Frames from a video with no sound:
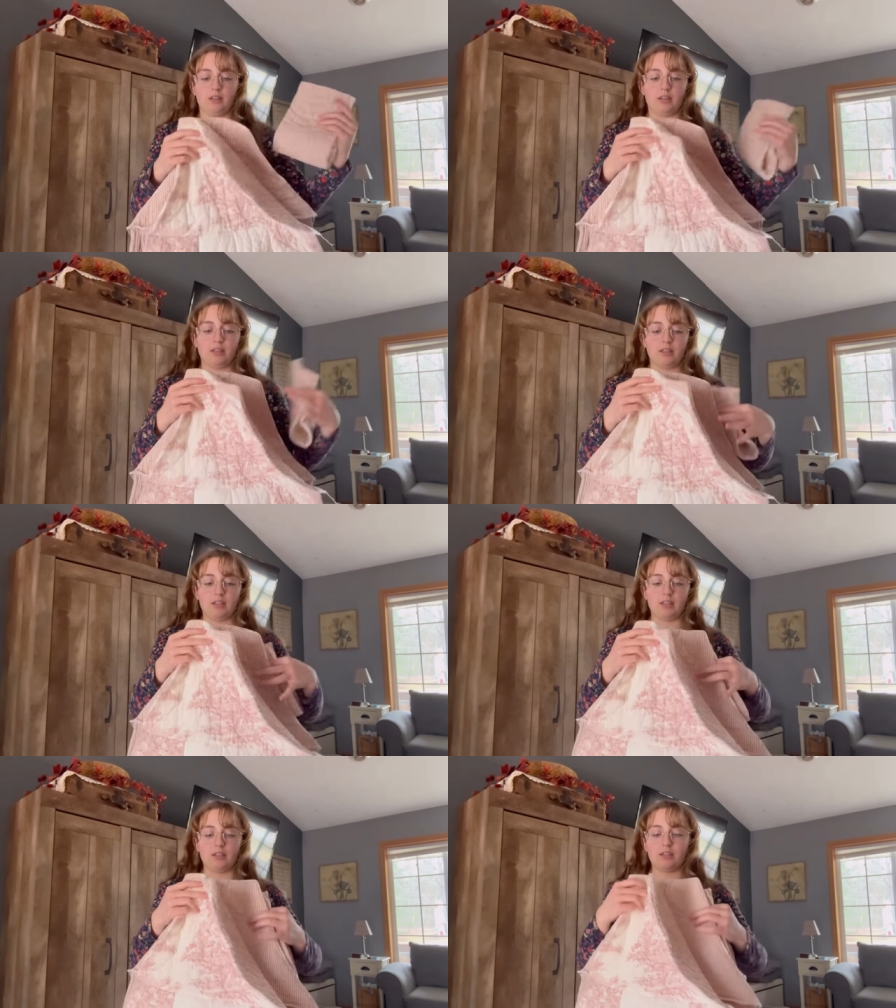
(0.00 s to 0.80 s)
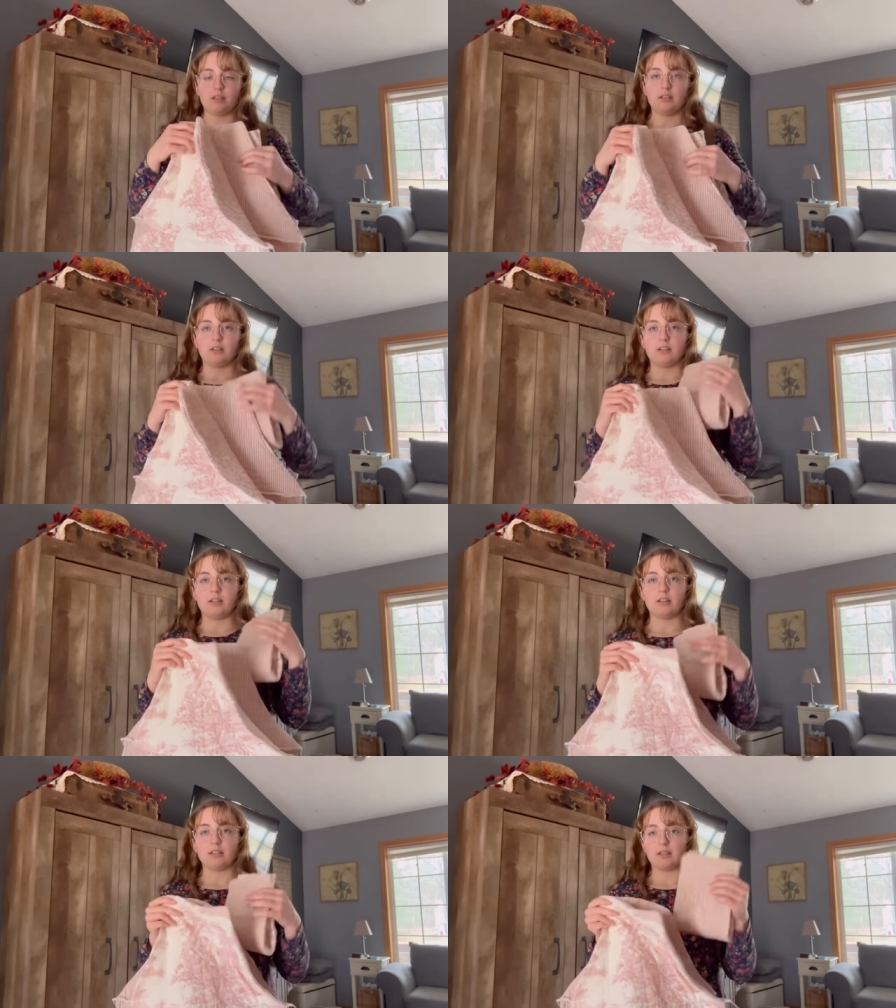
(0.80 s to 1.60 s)
And then
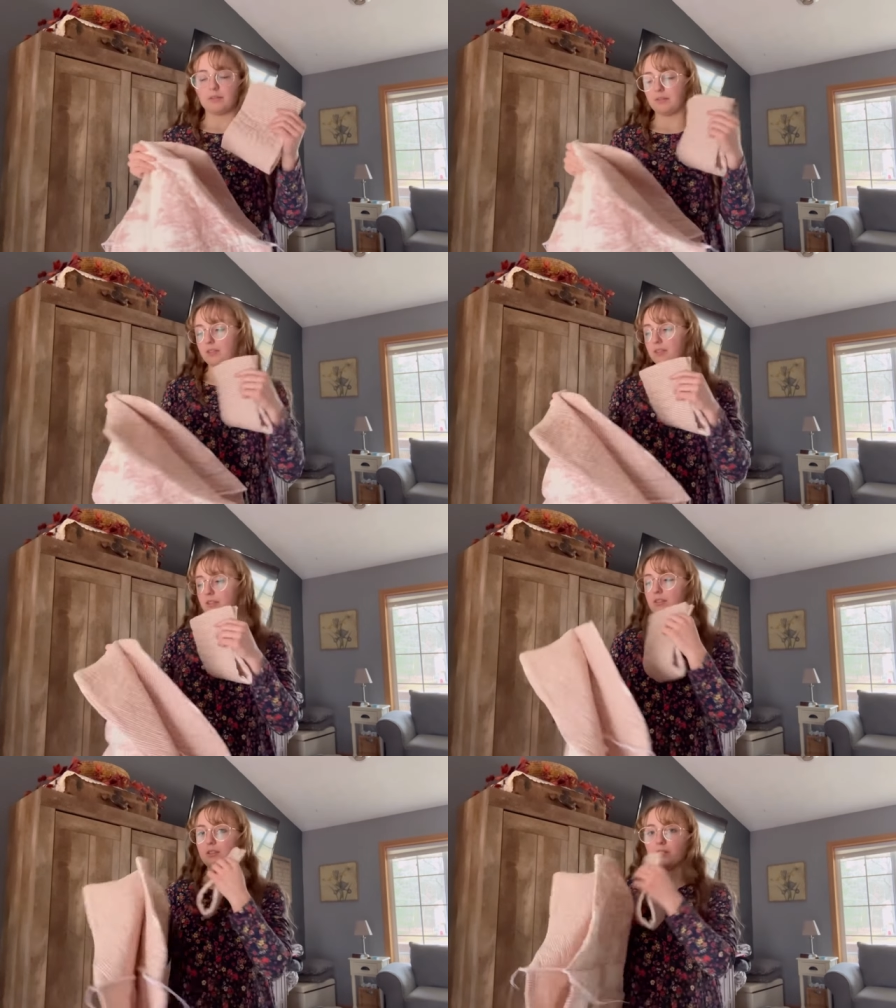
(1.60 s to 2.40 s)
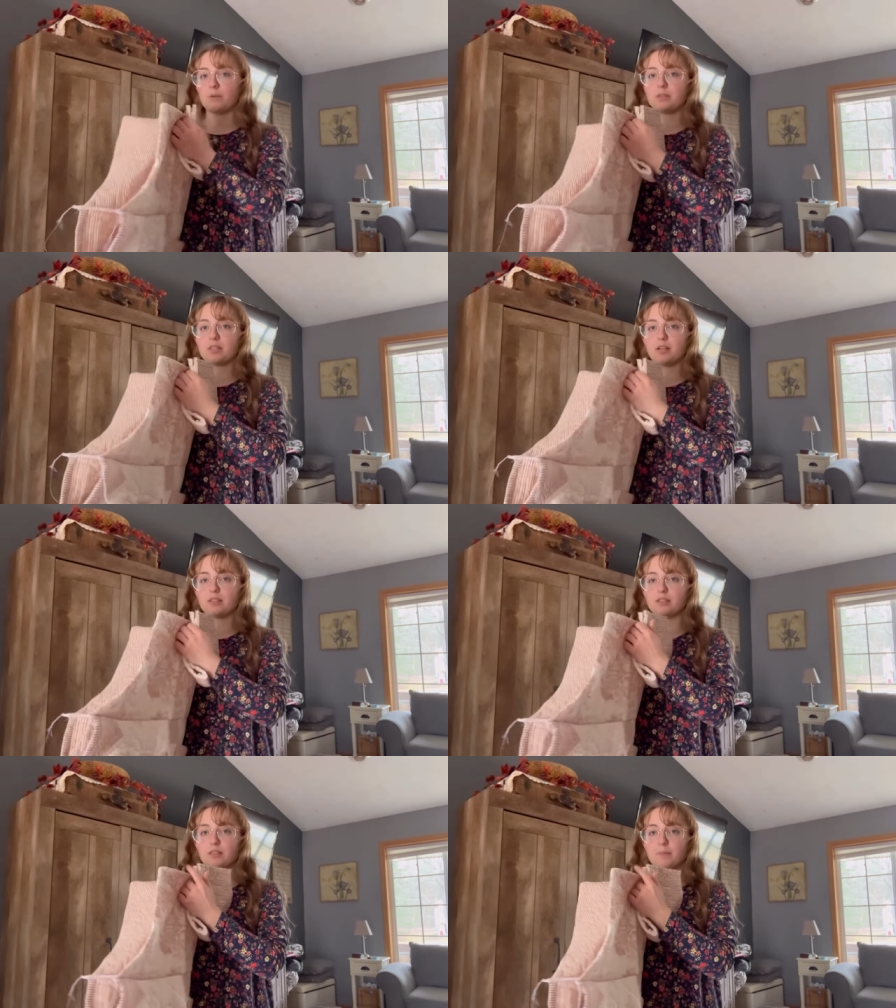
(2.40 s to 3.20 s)
I think I'm just gonna sew it
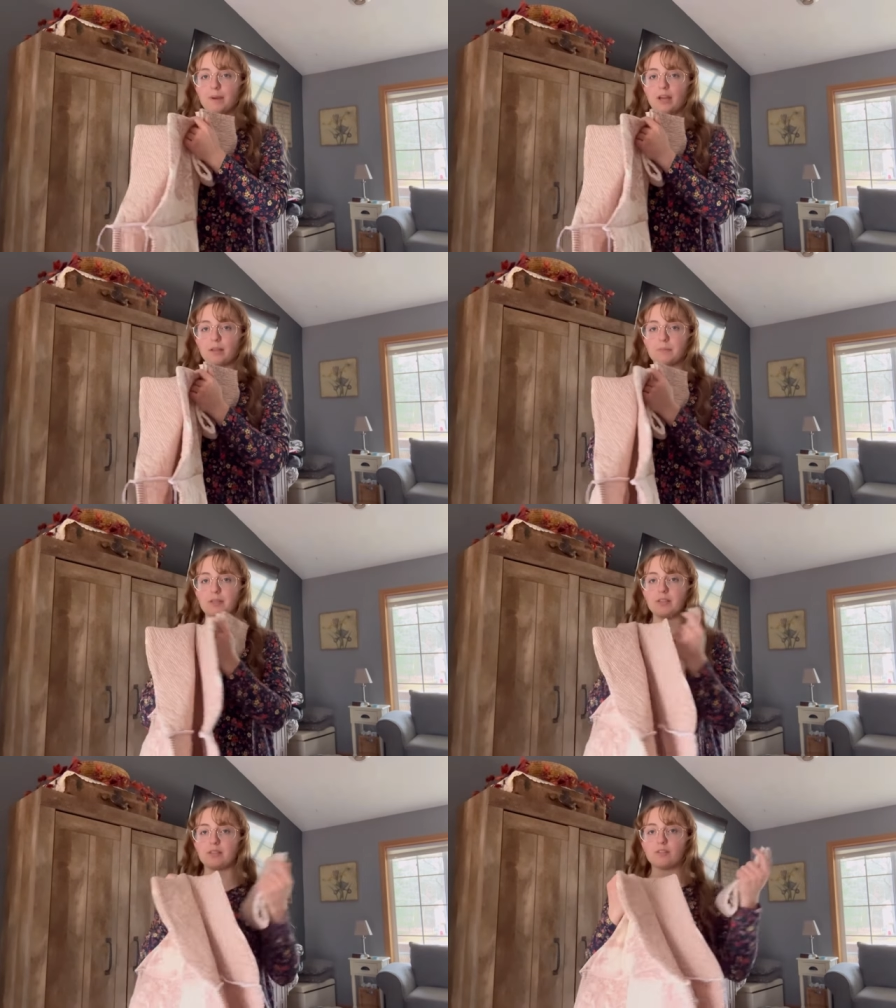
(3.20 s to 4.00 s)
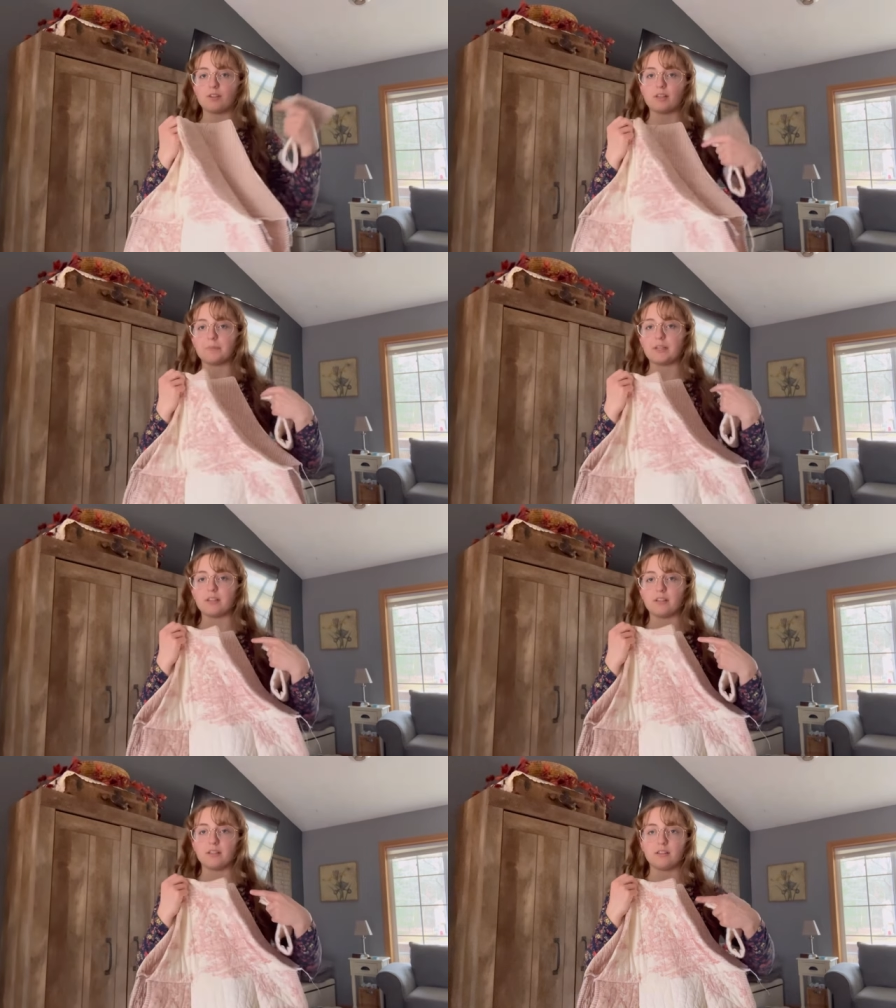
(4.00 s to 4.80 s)
onto the back piece, try them on,